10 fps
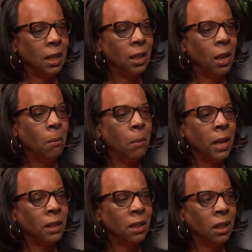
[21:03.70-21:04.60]
the
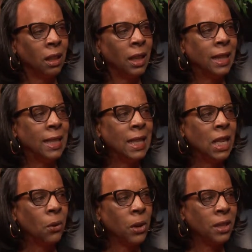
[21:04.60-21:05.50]
amygdala
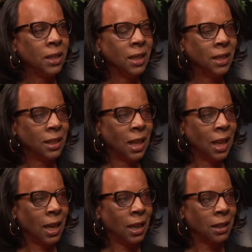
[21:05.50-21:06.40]
decreases in
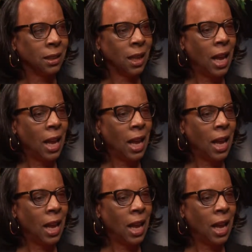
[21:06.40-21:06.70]
size.